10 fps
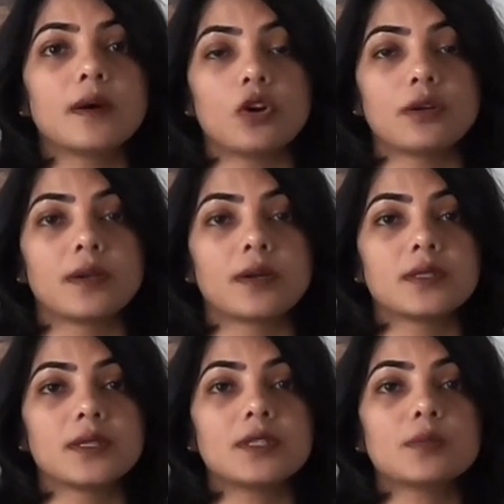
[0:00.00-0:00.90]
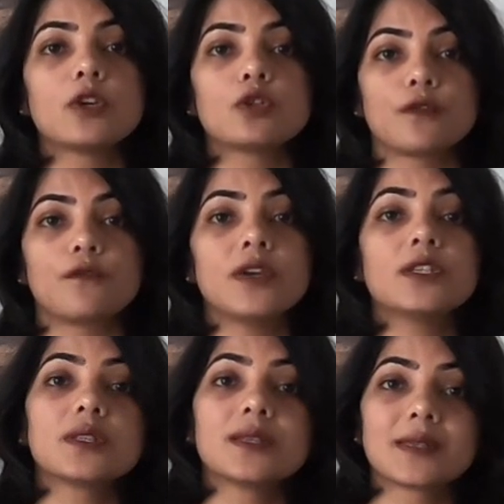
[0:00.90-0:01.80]
the detergents because of
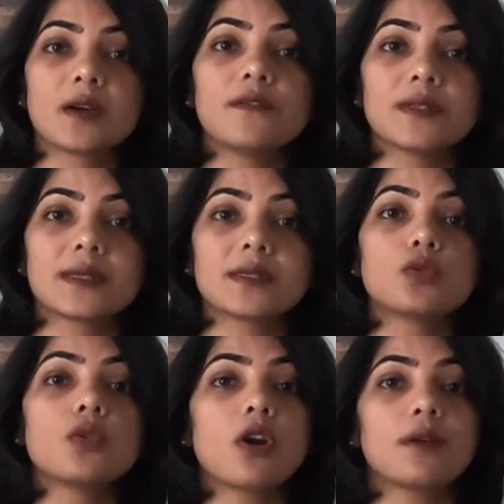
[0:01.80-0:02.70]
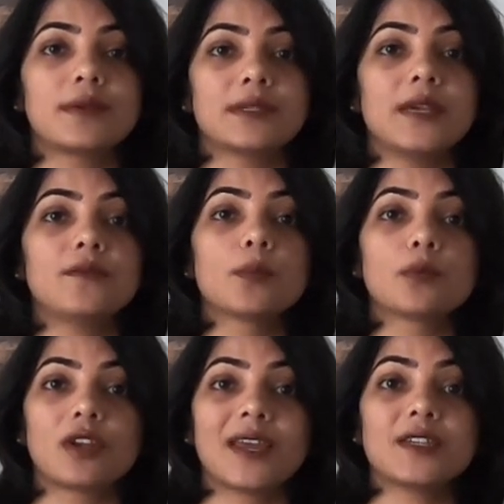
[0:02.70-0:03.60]
which the surfaces do not receive the
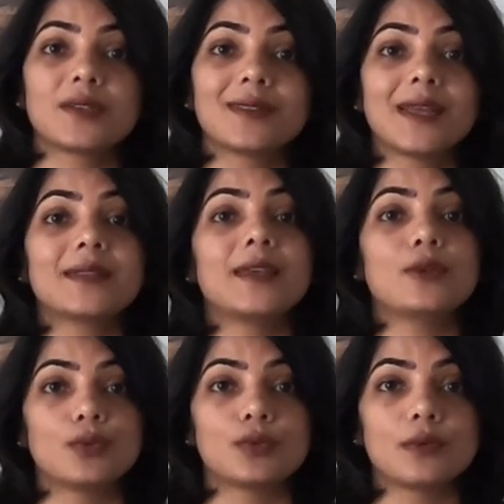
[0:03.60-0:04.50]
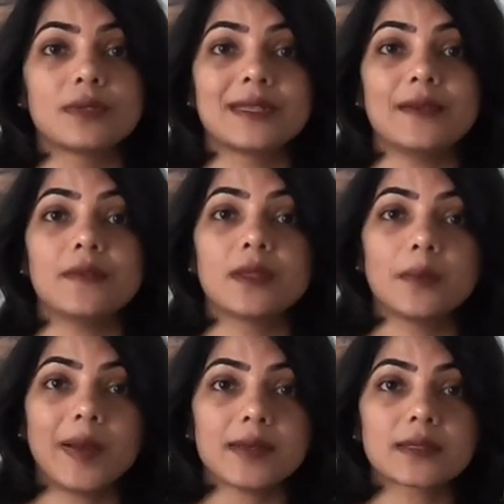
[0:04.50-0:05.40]
protection that they used to receive in the
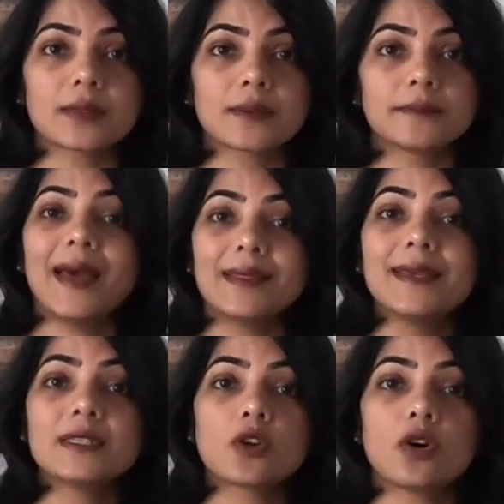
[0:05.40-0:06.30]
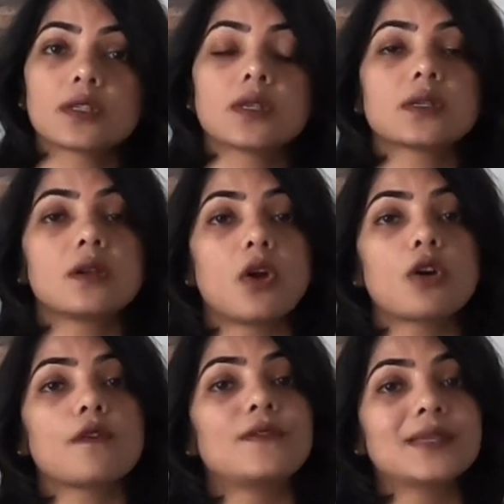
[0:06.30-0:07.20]
past. And this causes a lot
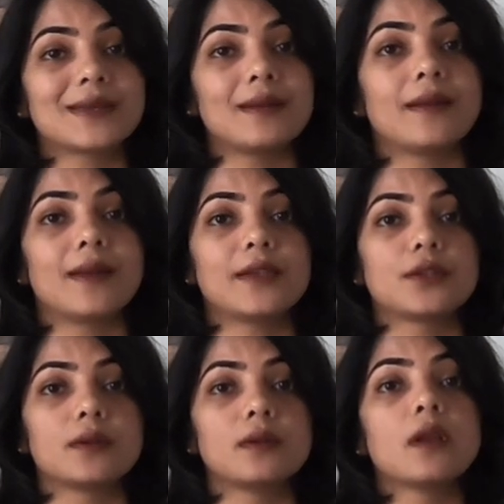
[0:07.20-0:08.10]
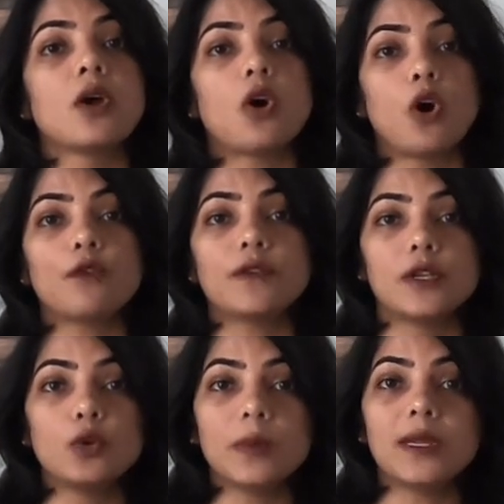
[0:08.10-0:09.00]
of discoloration of
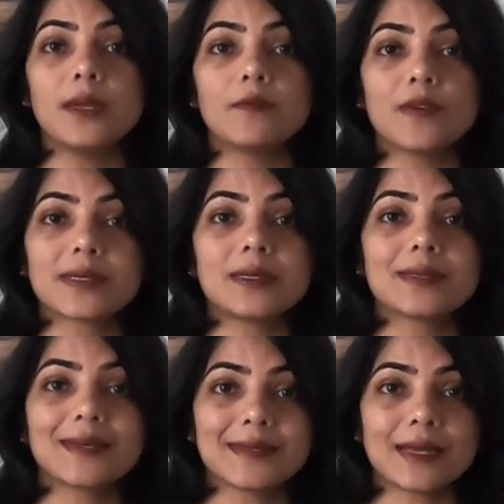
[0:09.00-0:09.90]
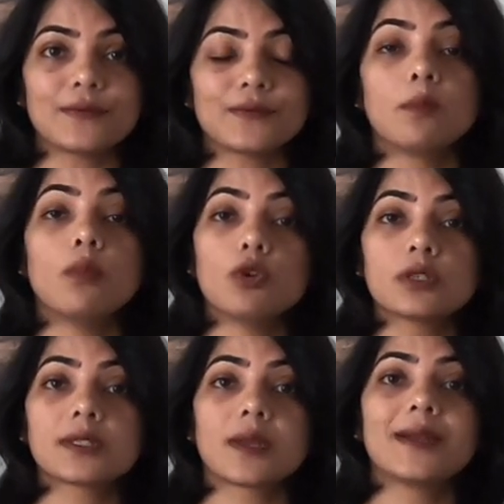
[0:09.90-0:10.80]
aluminium vessels itself.
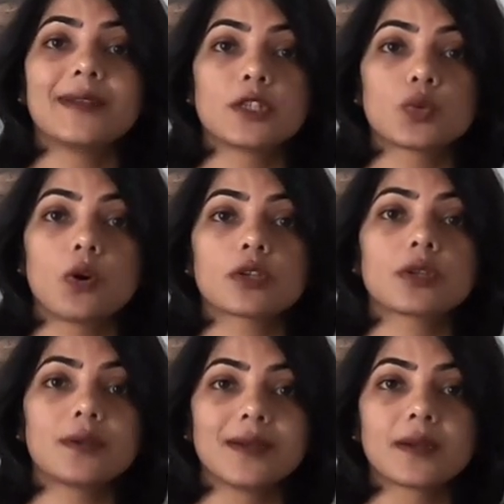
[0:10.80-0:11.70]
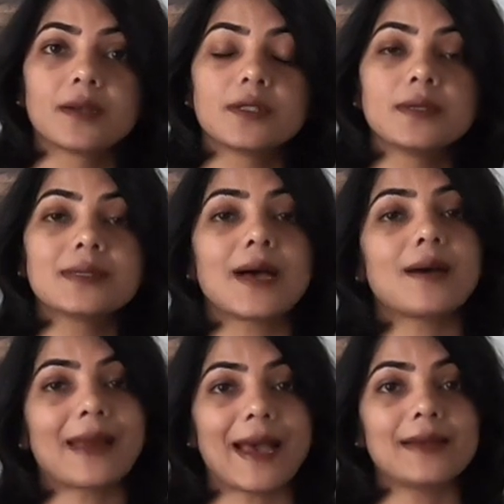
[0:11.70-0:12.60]
Most dishwasher detergents
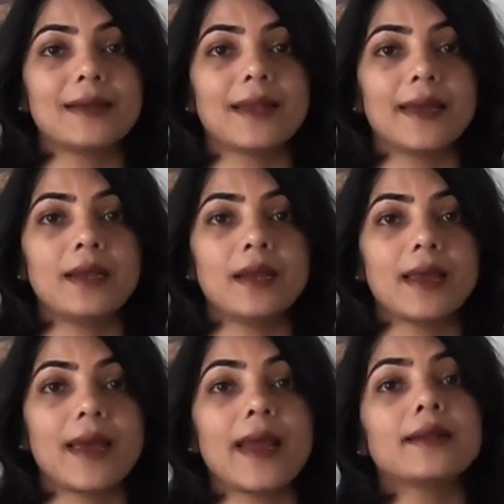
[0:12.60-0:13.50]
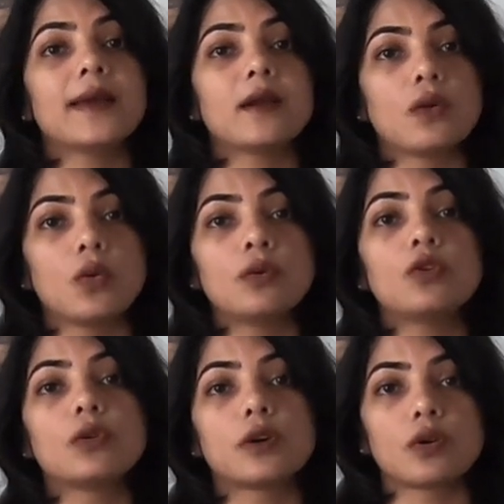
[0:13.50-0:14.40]
are alkaline and they are known
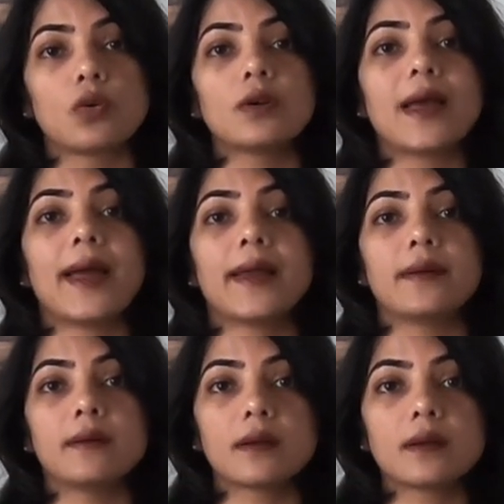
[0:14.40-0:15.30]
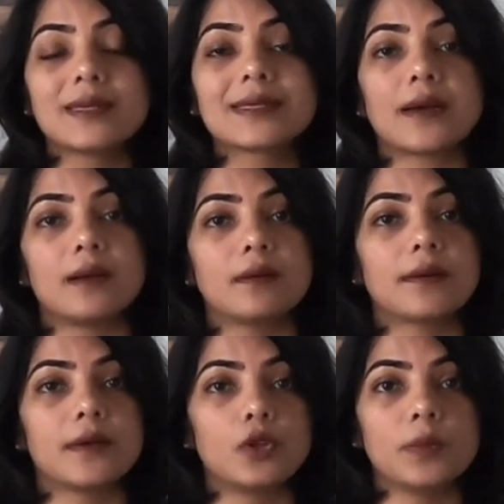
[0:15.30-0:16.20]
to corrode and discolor
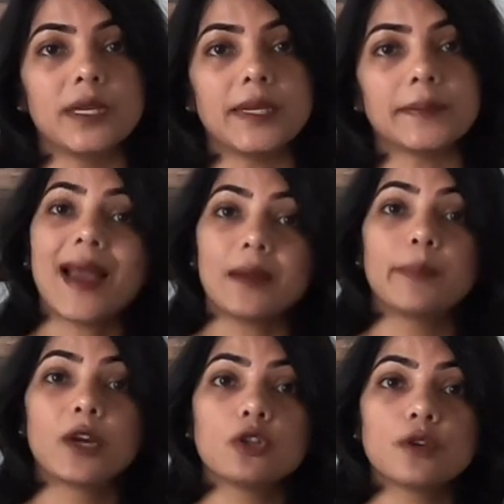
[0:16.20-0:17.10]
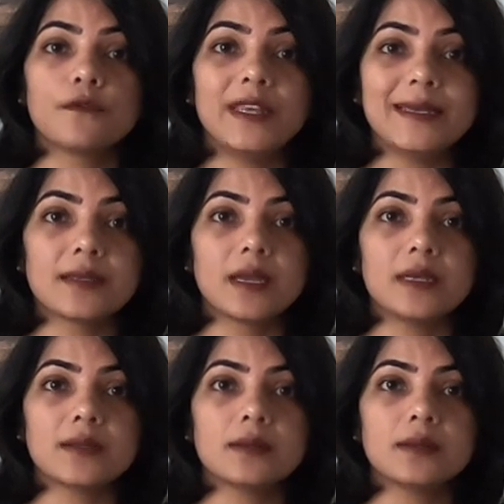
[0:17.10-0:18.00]
aluminium. And because of these
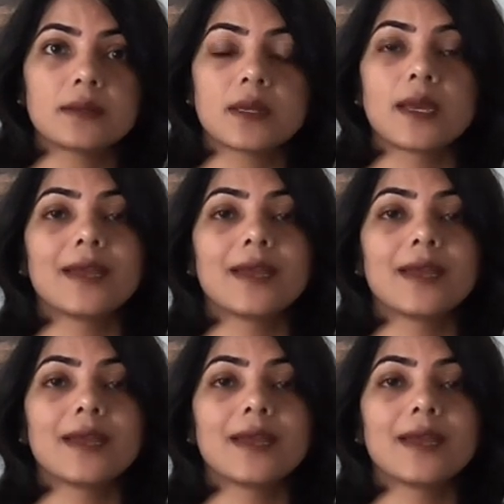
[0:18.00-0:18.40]
reasons,